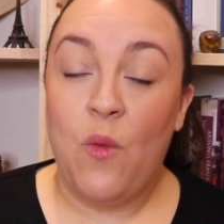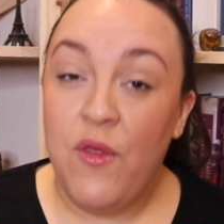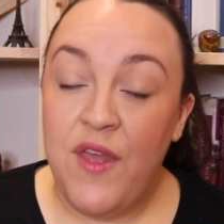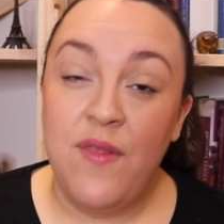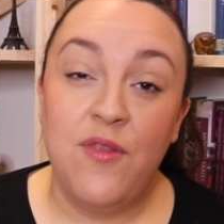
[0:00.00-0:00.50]

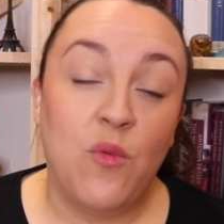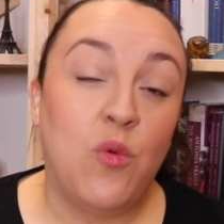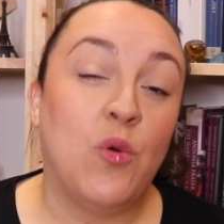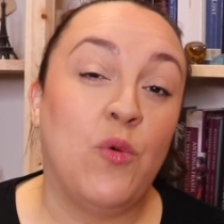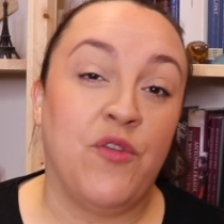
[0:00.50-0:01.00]
Within the
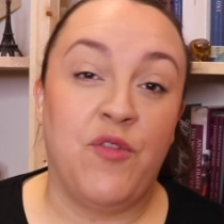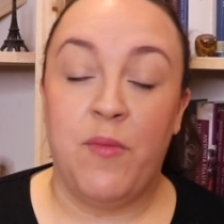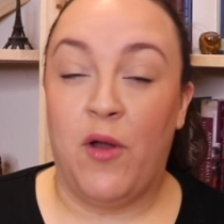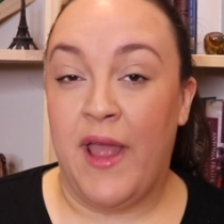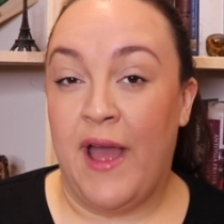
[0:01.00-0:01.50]
walls of the
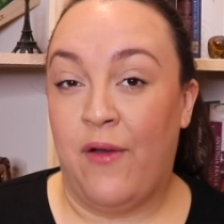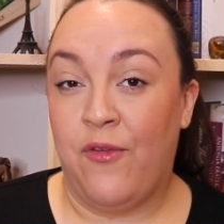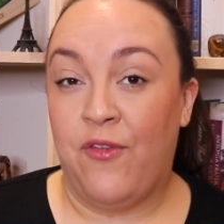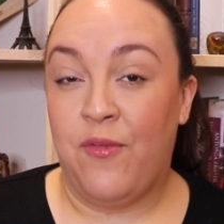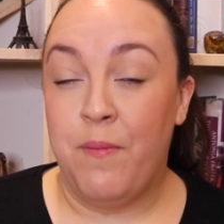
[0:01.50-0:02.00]
Molly
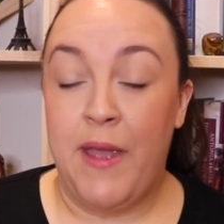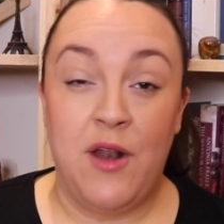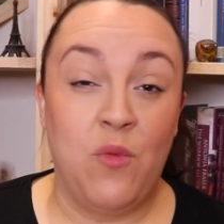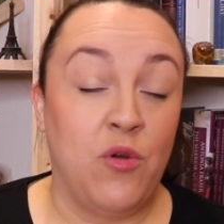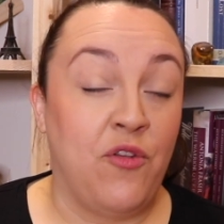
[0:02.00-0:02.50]
house,
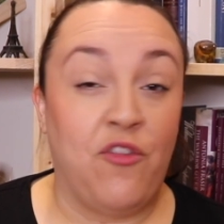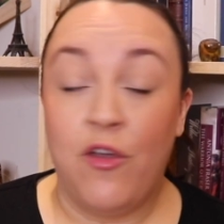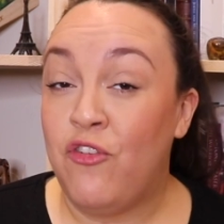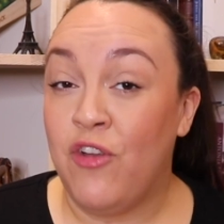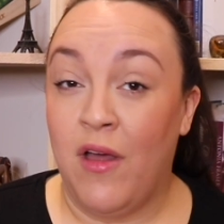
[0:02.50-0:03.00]
men would
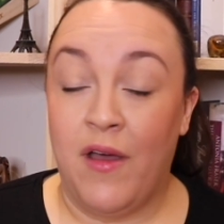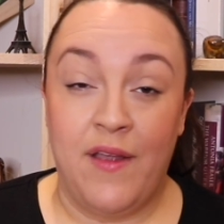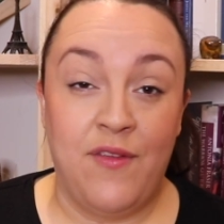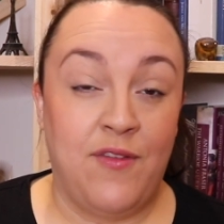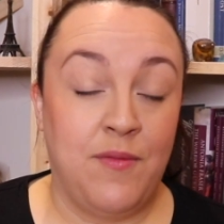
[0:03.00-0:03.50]

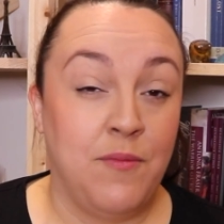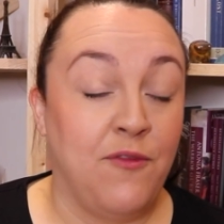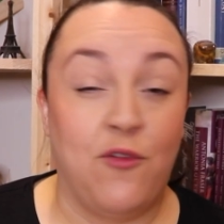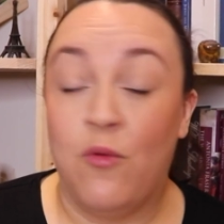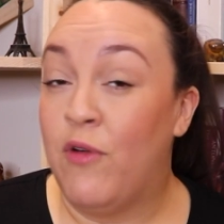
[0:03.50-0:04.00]
socialise,
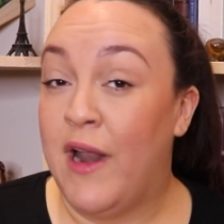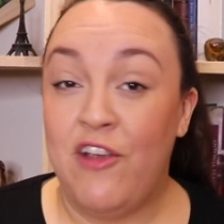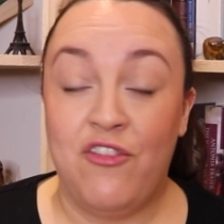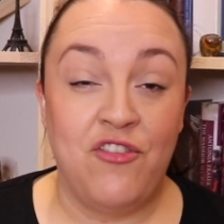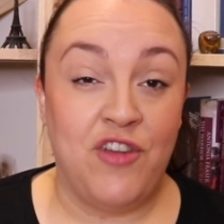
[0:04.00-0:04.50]
form
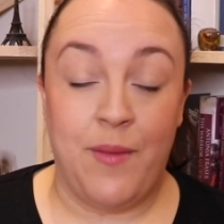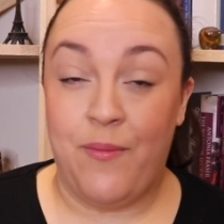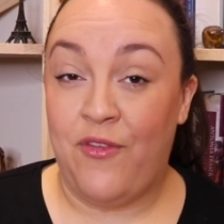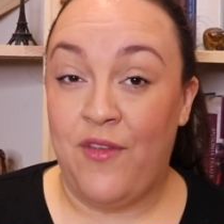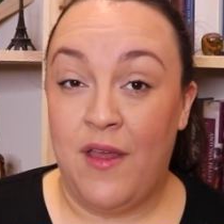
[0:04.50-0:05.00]

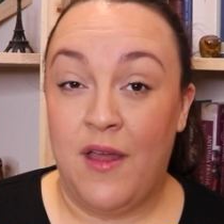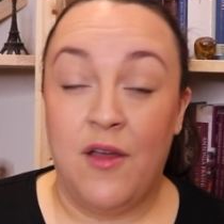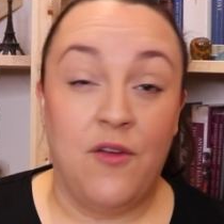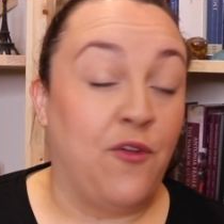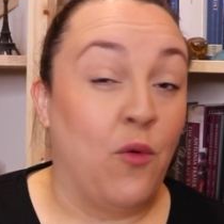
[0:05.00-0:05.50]
relationships,
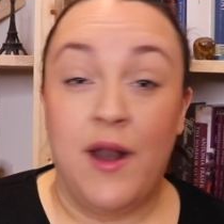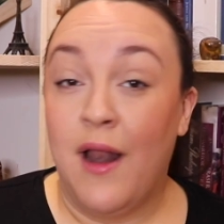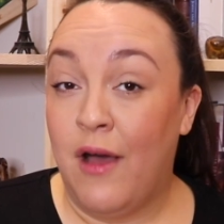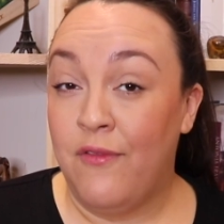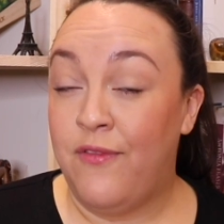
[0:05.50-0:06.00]
fall in
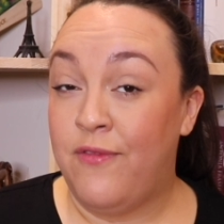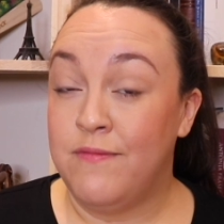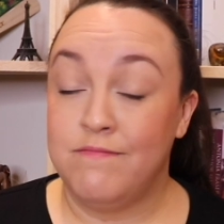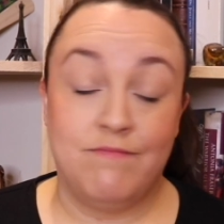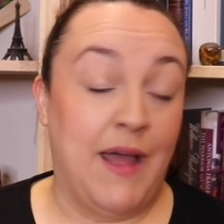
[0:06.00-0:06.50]
love,
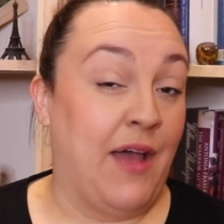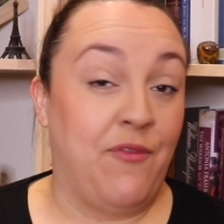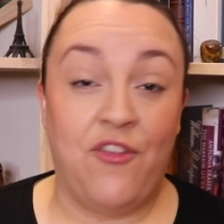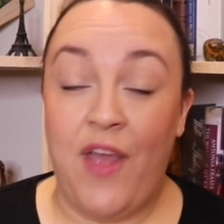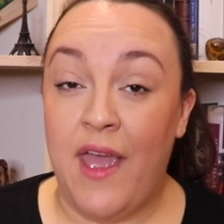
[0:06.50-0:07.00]

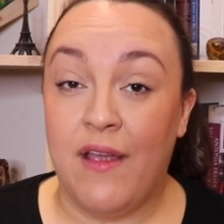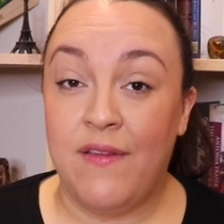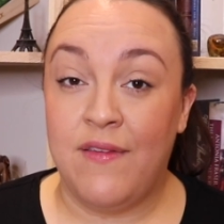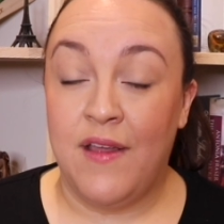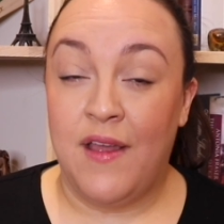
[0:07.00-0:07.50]
have
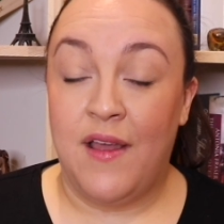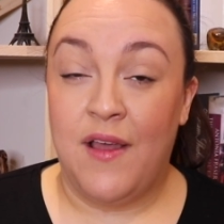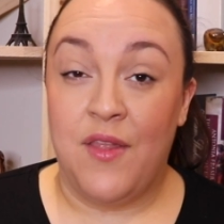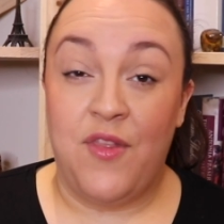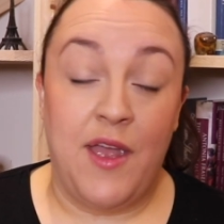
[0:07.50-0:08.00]
sex.
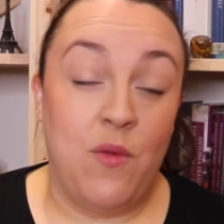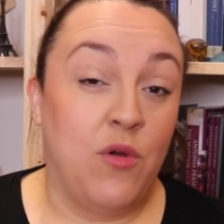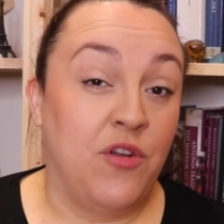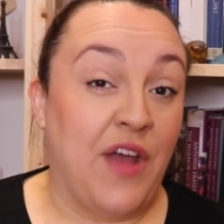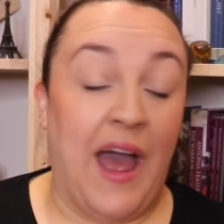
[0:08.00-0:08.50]
They
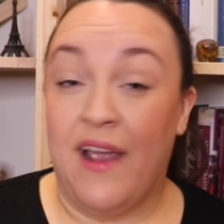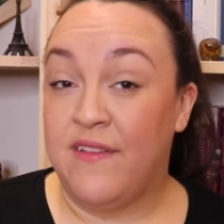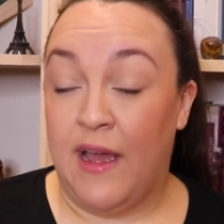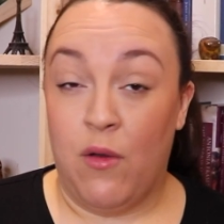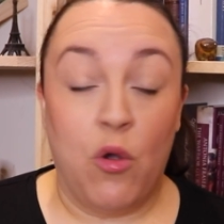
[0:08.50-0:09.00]
would
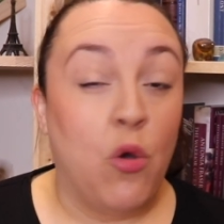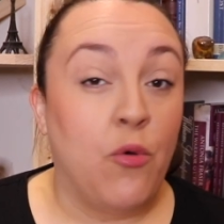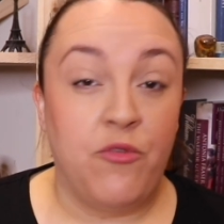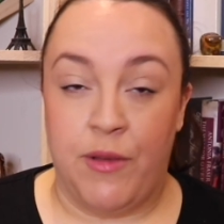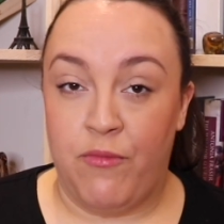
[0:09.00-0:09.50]
act out
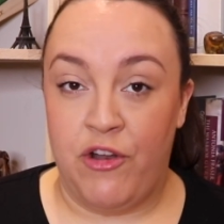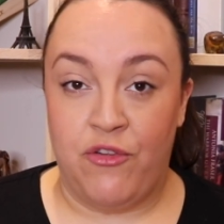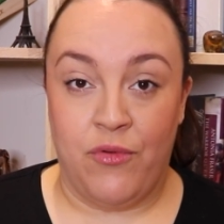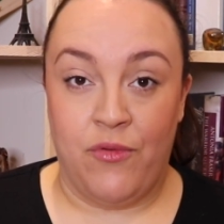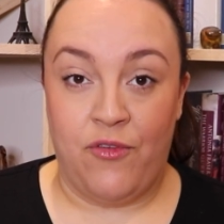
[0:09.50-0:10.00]
courtship
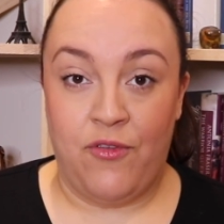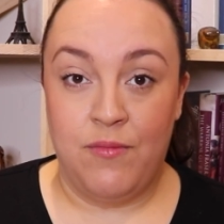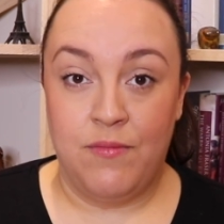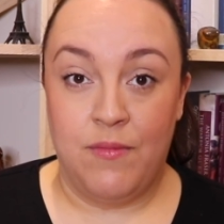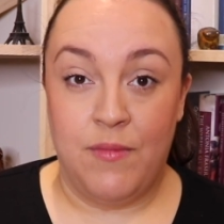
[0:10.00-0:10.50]
rituals,
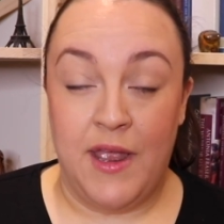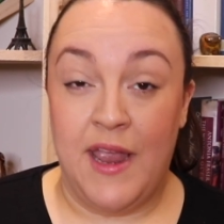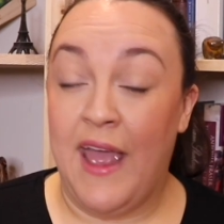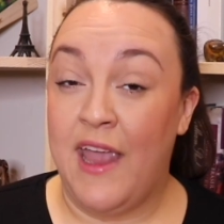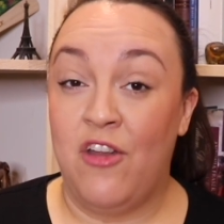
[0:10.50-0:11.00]

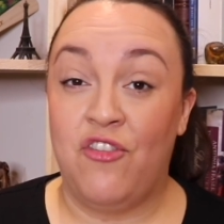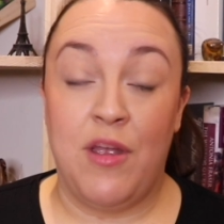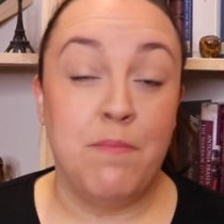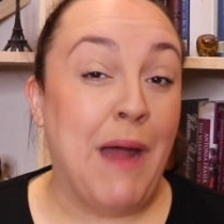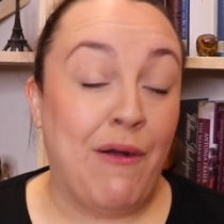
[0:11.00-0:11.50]
engage
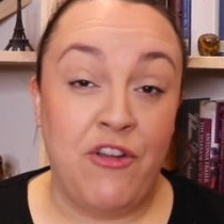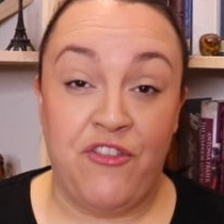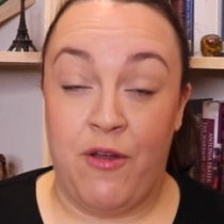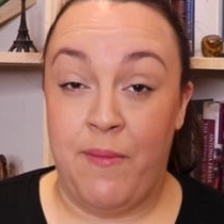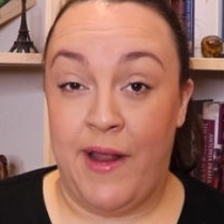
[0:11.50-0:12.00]
in marriage
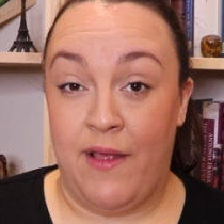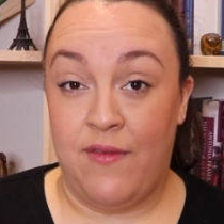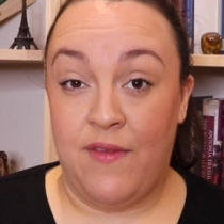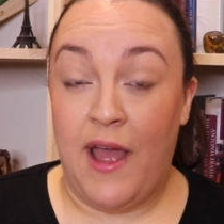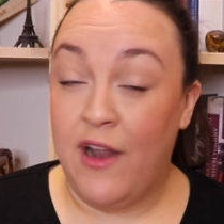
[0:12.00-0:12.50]

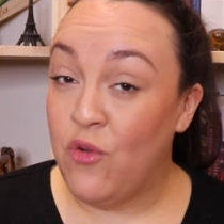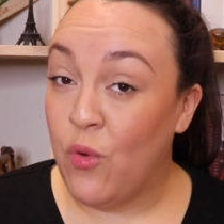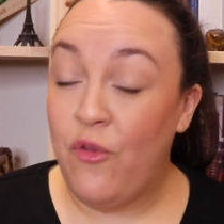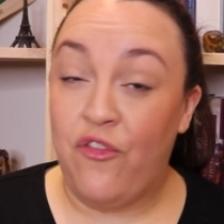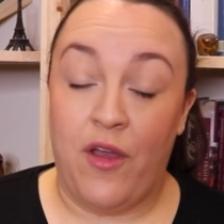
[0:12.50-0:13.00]
ceremonies, and
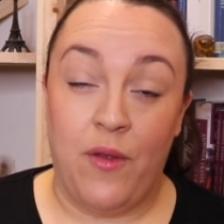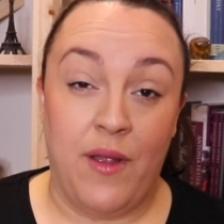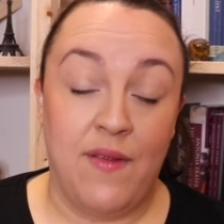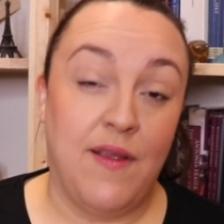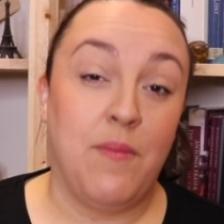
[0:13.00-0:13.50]
also,
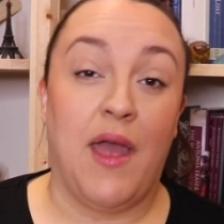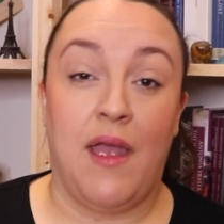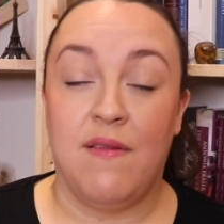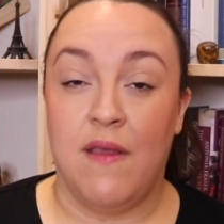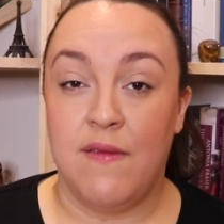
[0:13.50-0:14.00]
in some
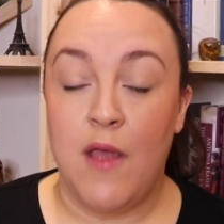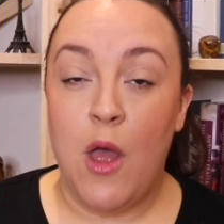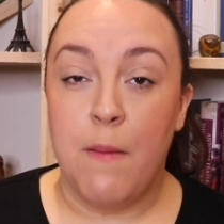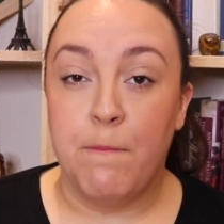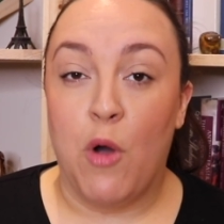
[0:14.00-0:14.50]
cases,
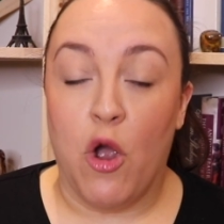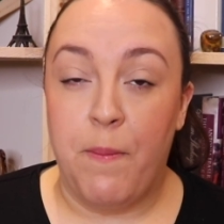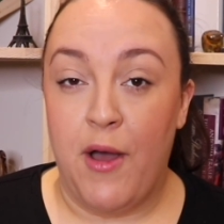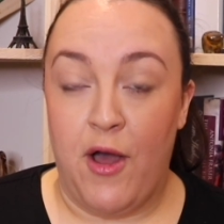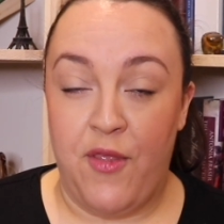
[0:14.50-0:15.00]

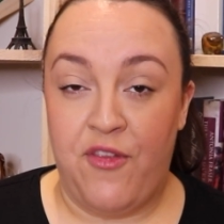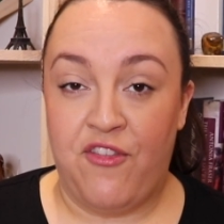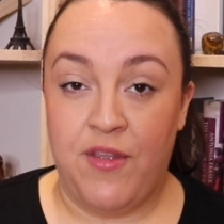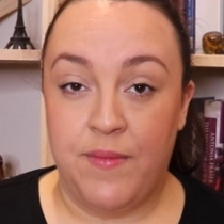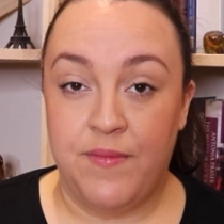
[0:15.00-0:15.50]
mock
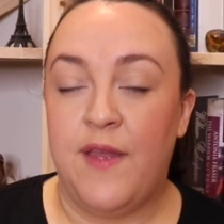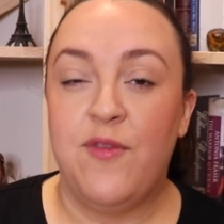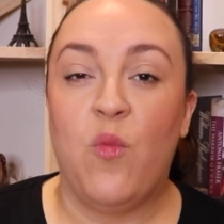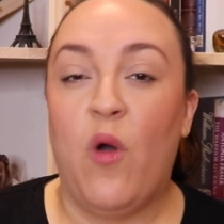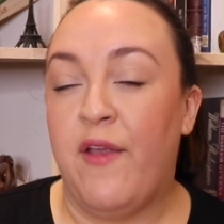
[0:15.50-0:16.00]
births. In
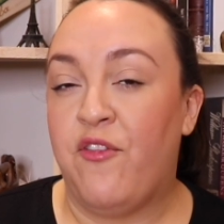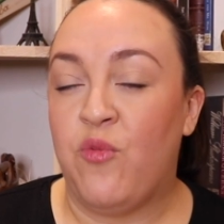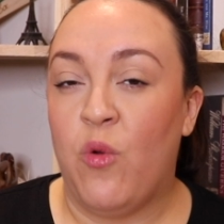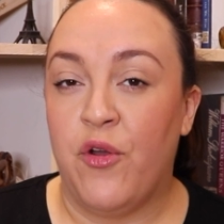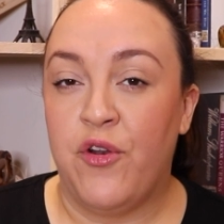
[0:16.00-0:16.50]
the White
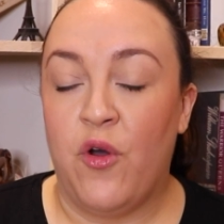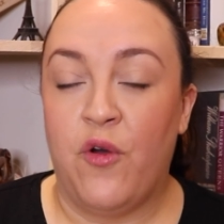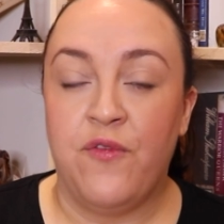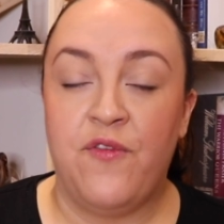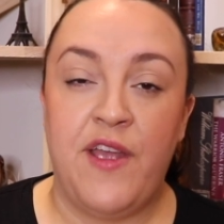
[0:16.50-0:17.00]
Swan
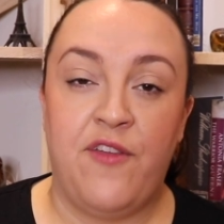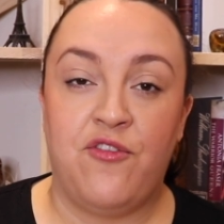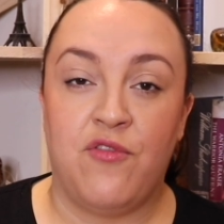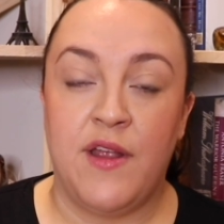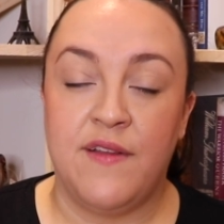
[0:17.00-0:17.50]
on Vere
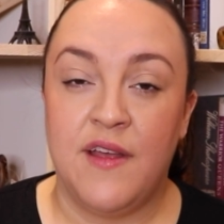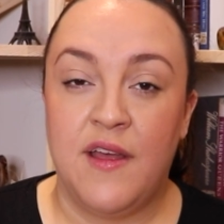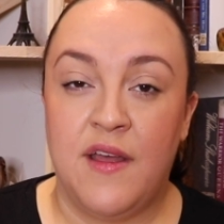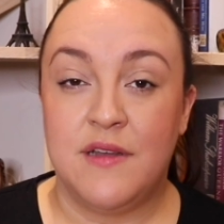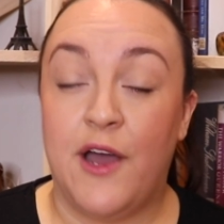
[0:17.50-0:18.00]
Street,
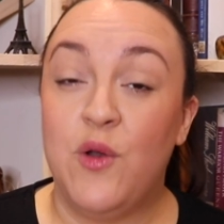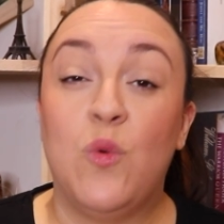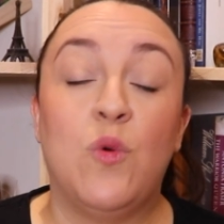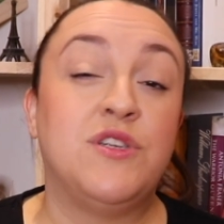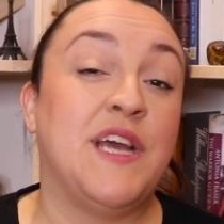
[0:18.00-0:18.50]
an
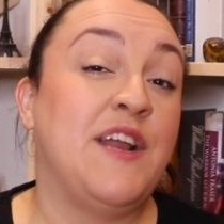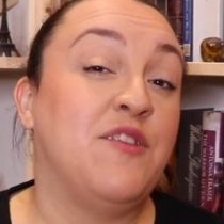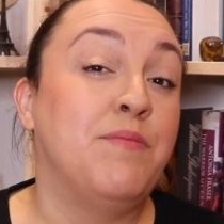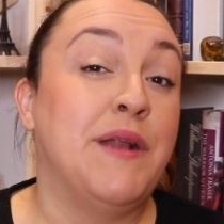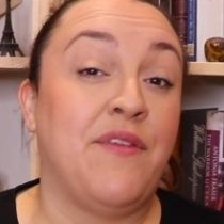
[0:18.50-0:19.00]

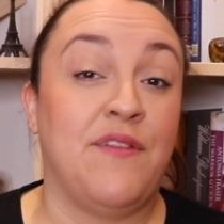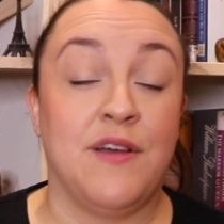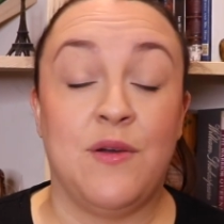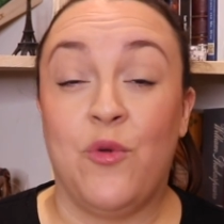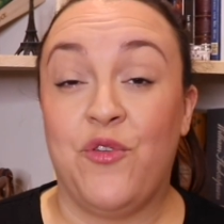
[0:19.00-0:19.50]
ordained
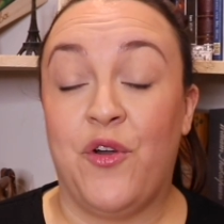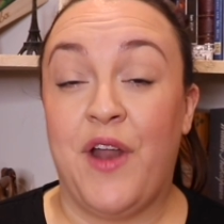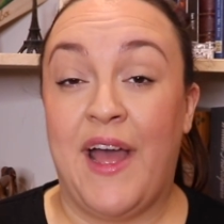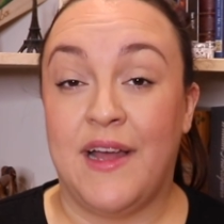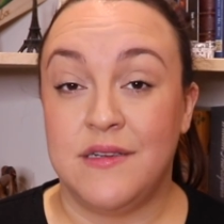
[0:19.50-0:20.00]
minister was on
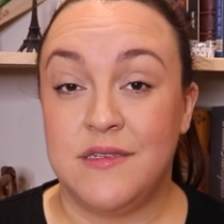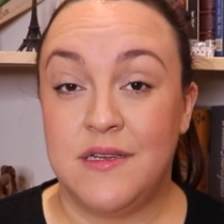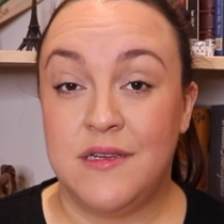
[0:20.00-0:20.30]
hand.